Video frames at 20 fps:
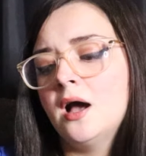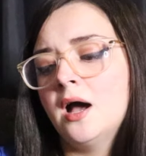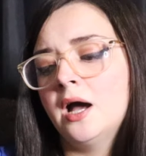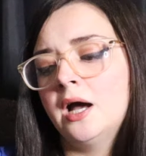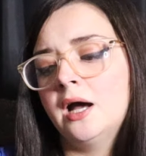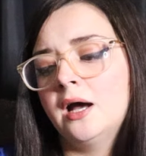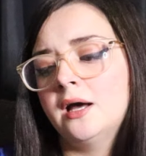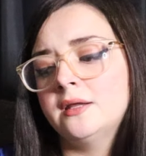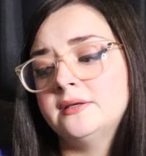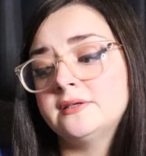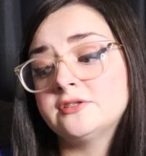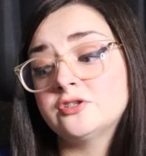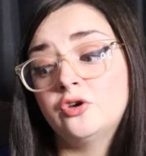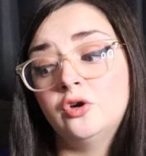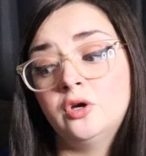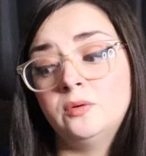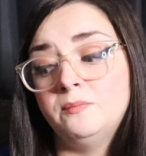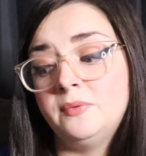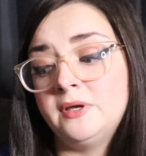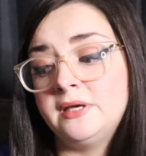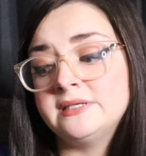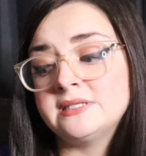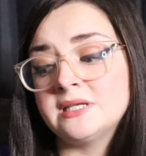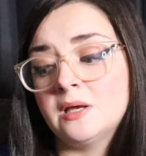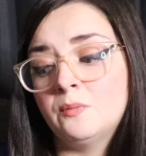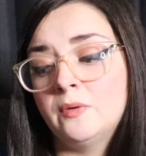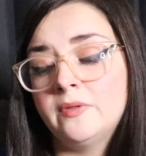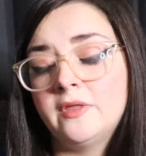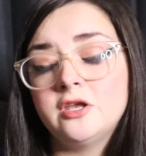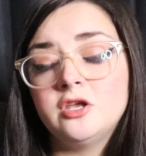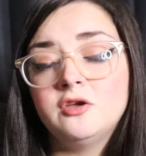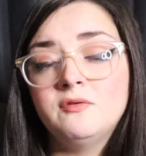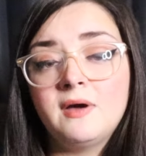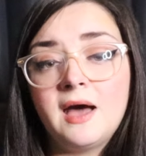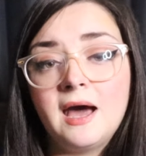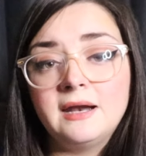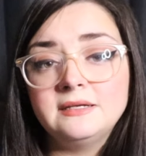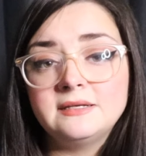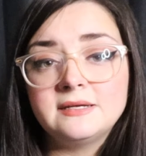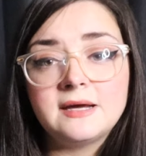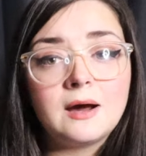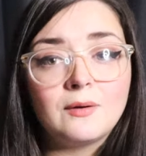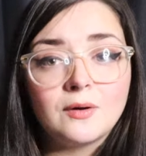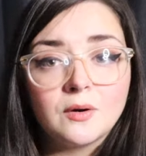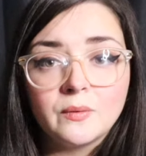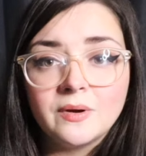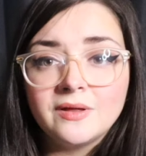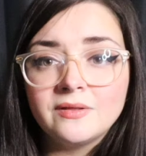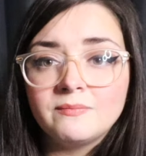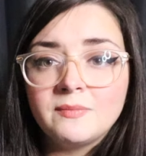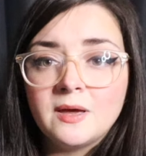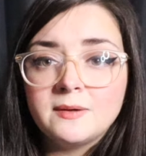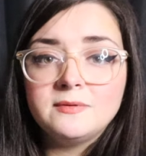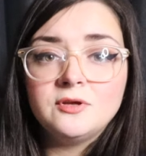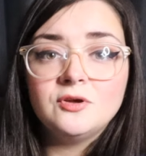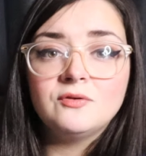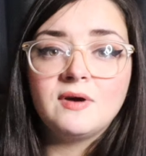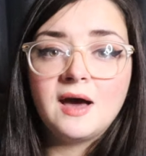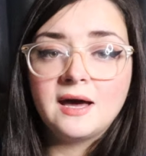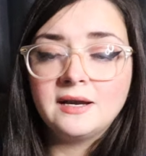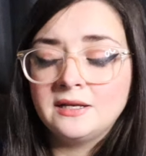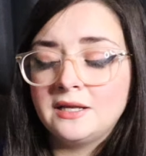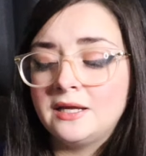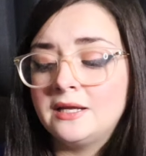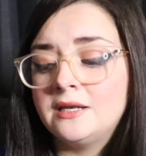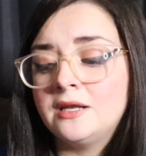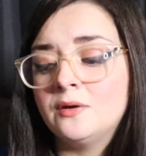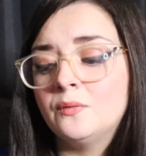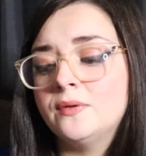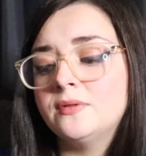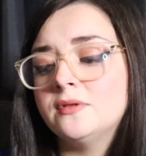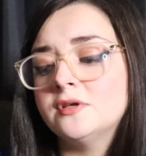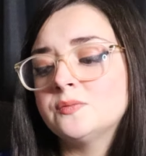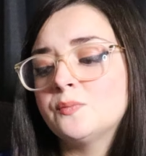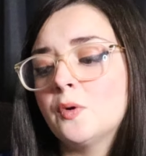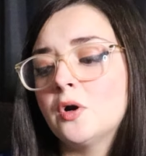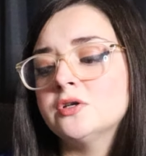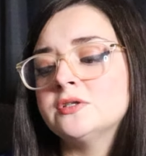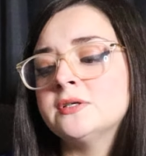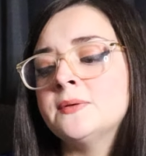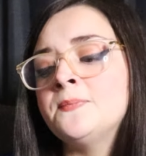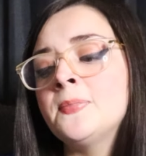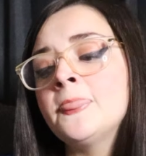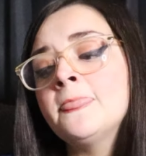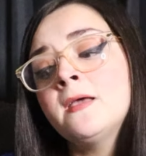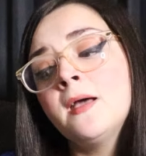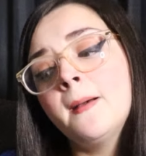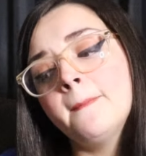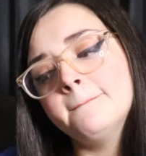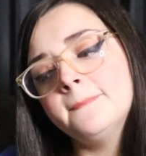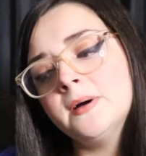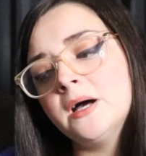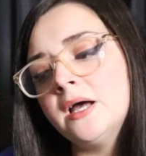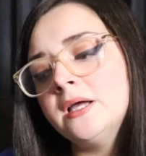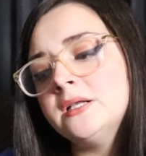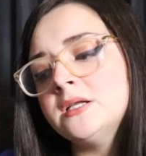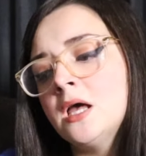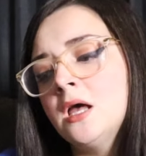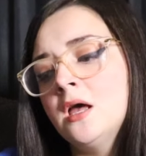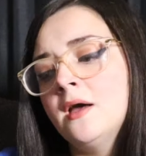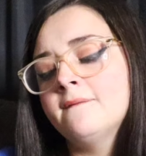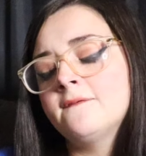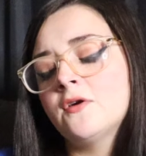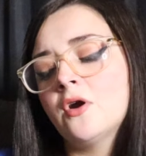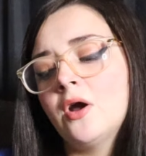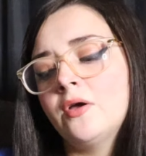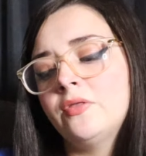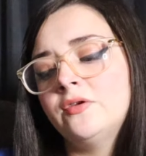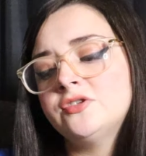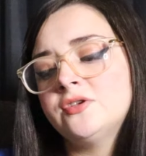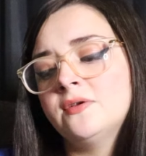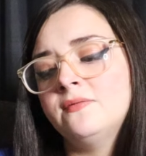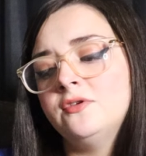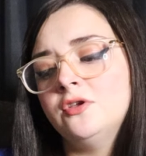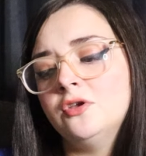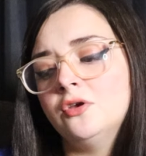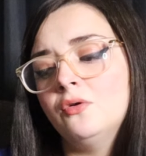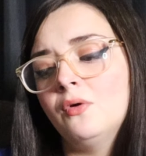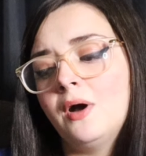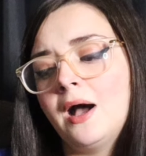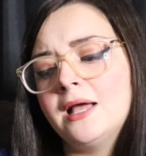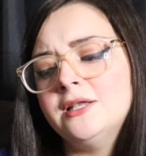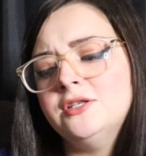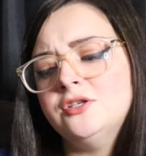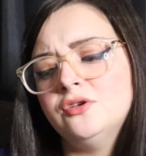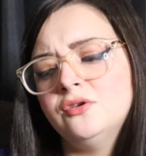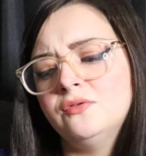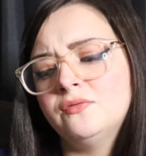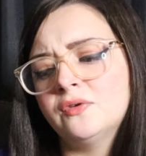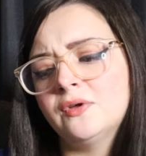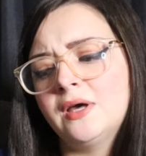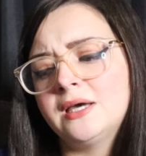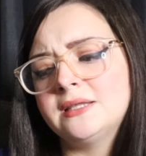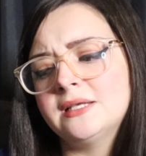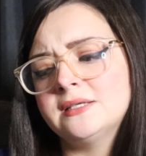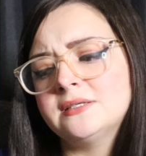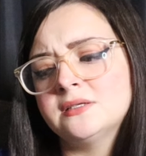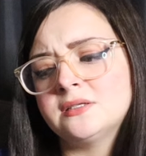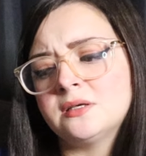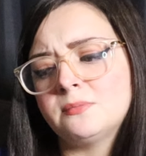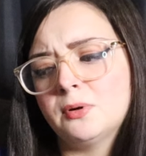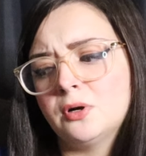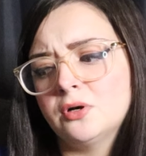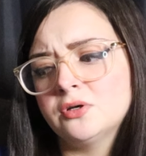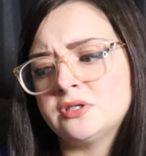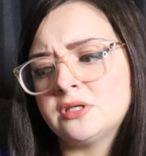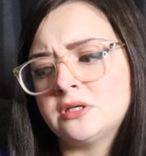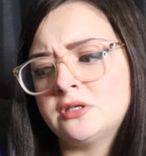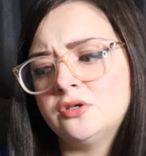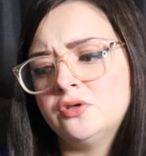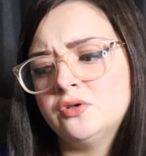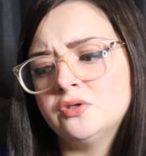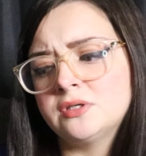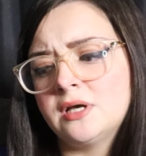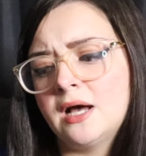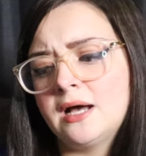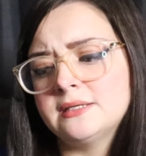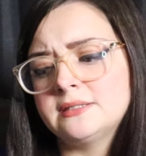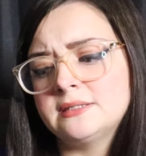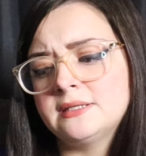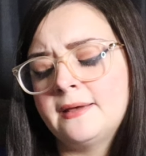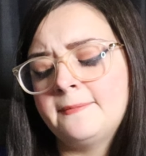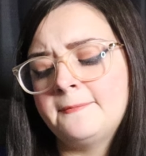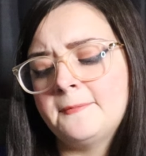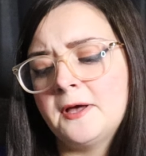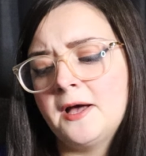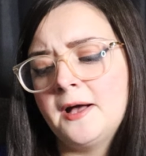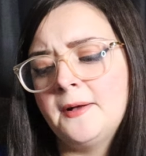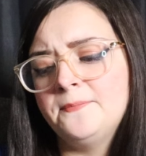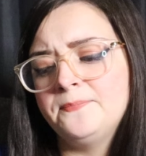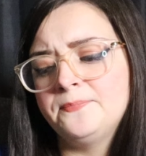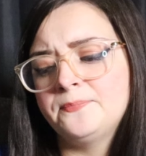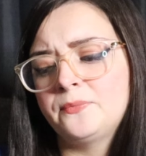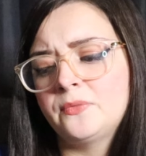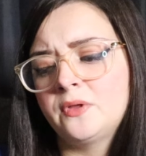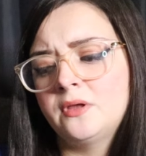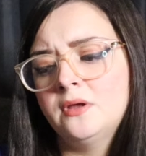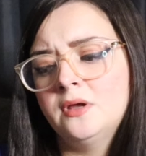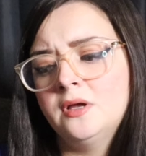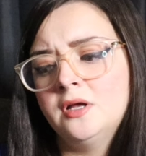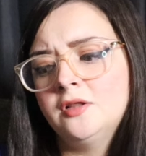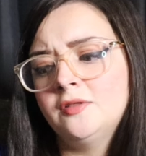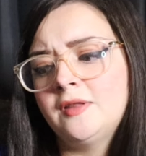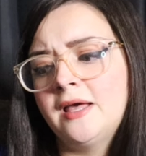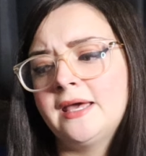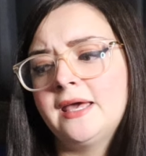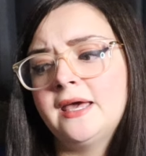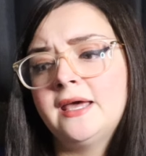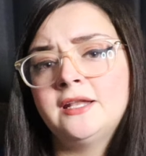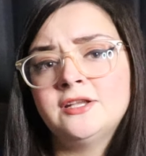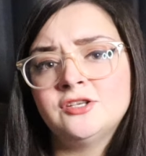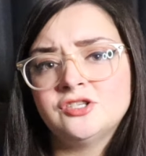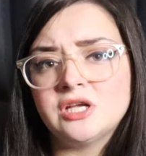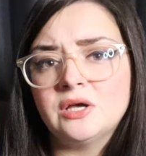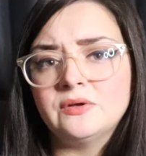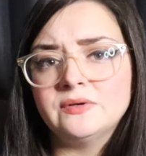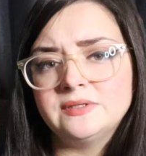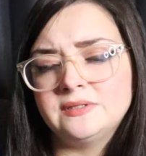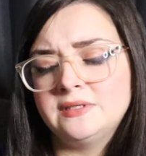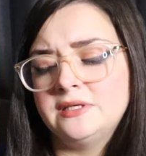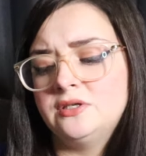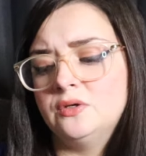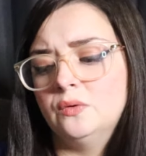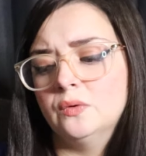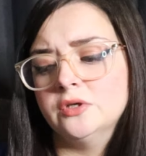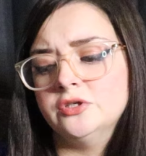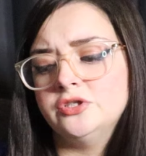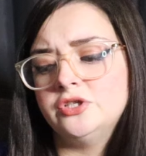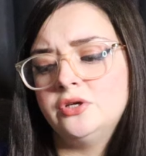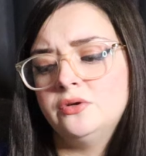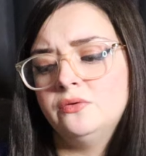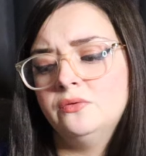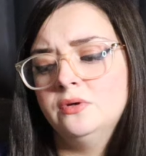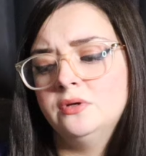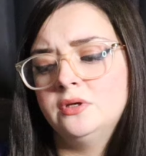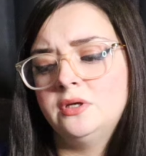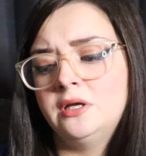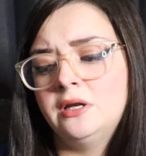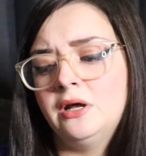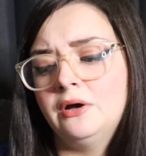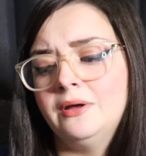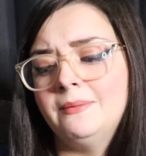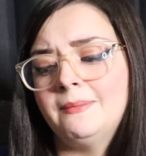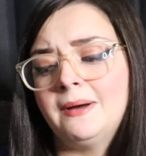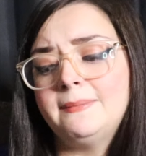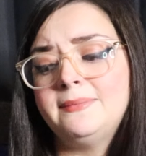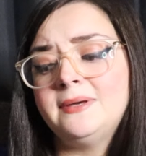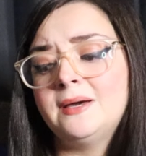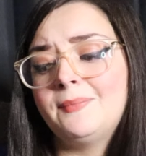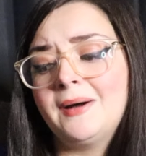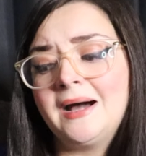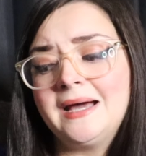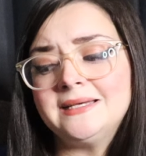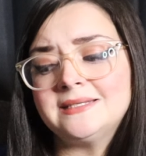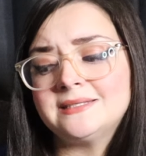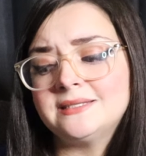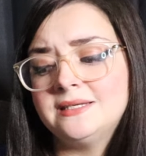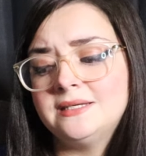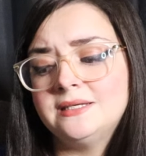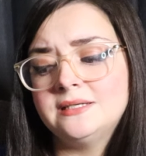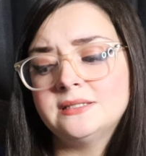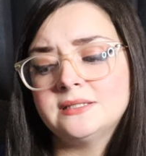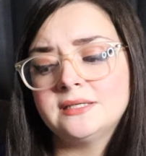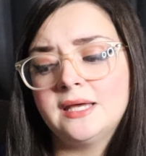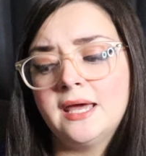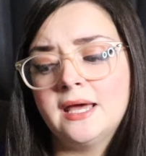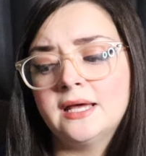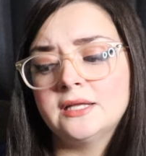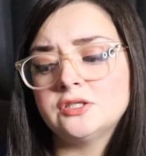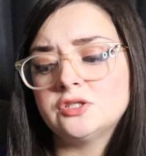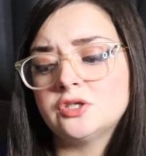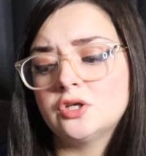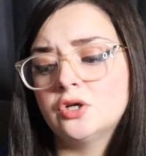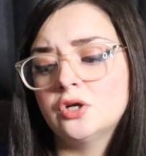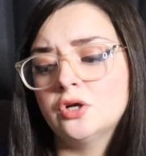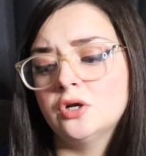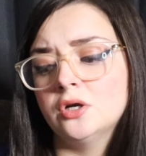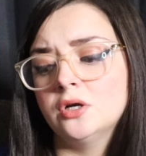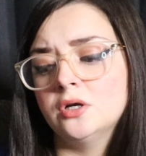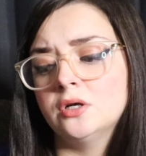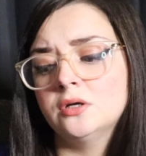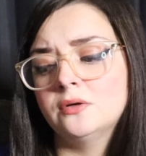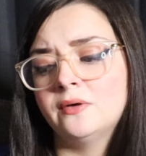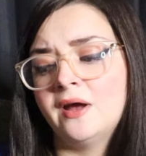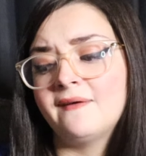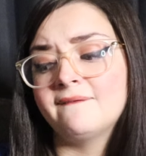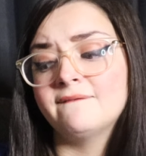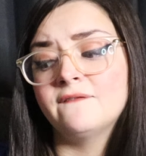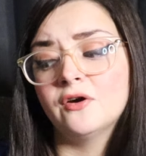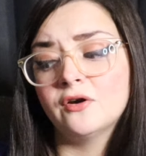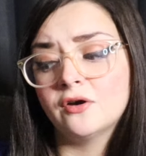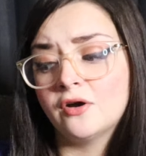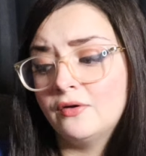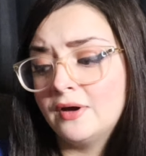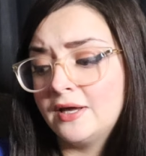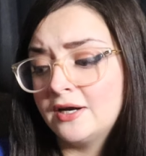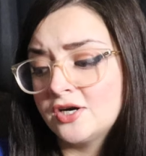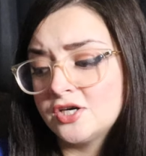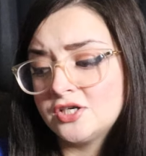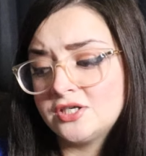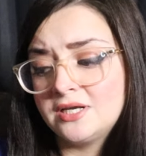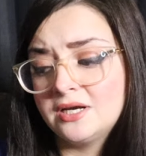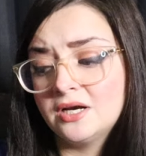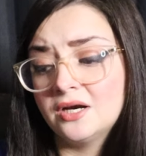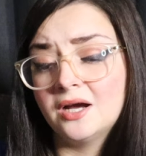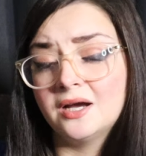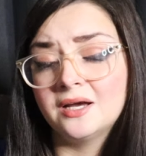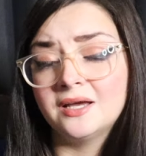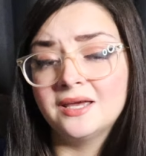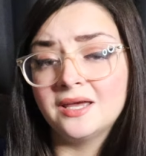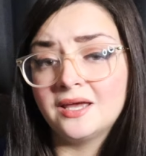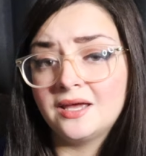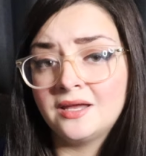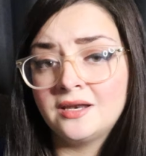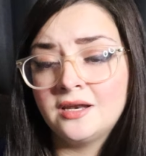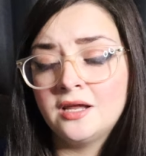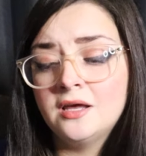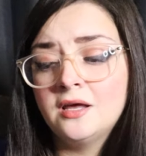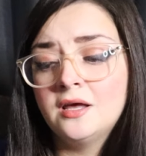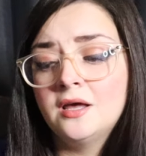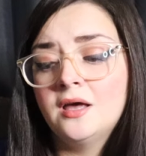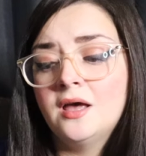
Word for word: Uh, this could be someone that you've had a tower with. Maybe you've had an ending with this person. But for others of you, I do feel like this is a person who's got some um, like hidden jealousy towards you. You know, it might be a Pisces, Cancer, Got Virgo energy here again.